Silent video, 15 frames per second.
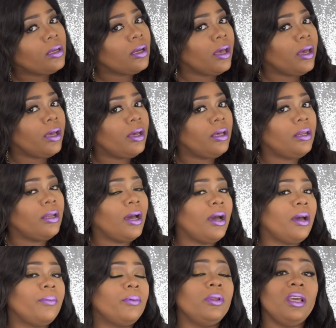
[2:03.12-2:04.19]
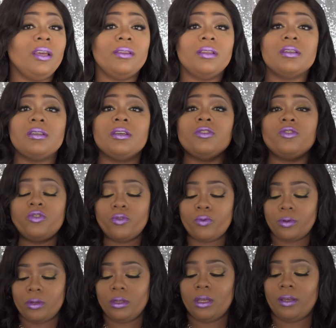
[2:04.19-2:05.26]
and I believe this is
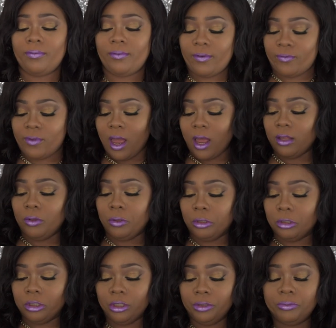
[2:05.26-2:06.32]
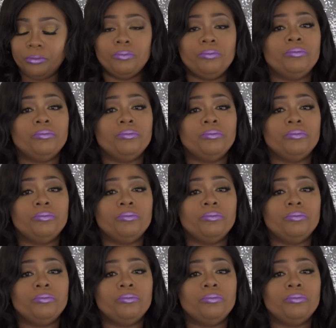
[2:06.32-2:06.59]
true to length, if not longer.